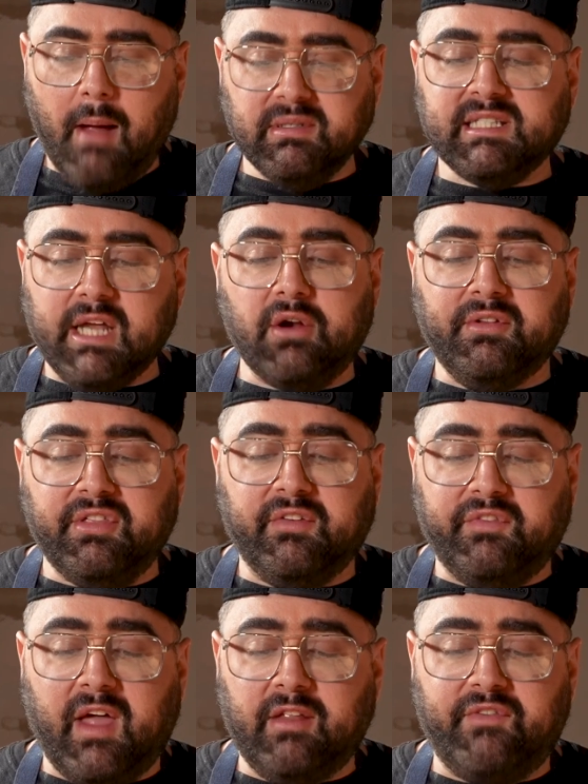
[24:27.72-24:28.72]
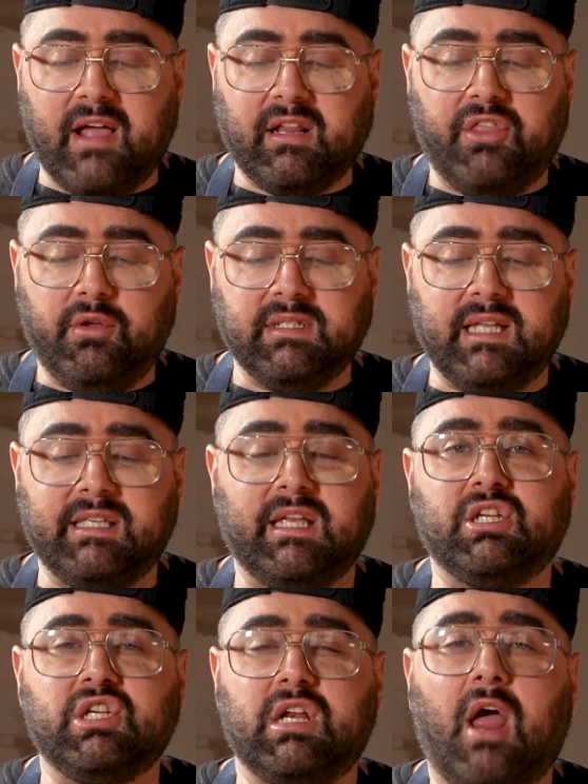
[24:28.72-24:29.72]
was scared of the fact that I thought it tastes like
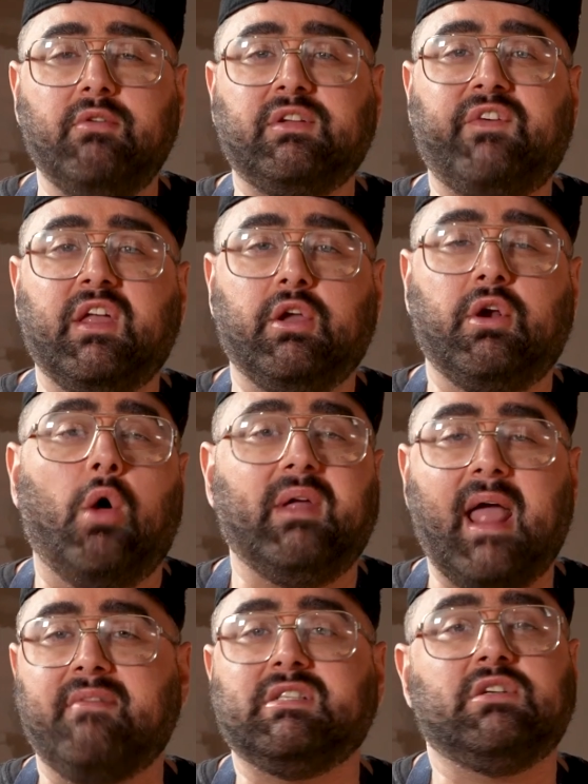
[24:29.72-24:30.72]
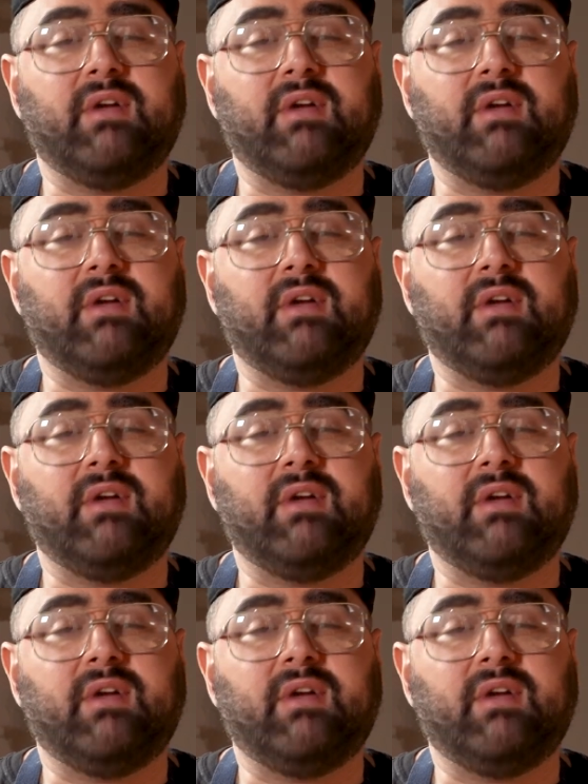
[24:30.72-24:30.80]
shit. I always felt like you can only have this in a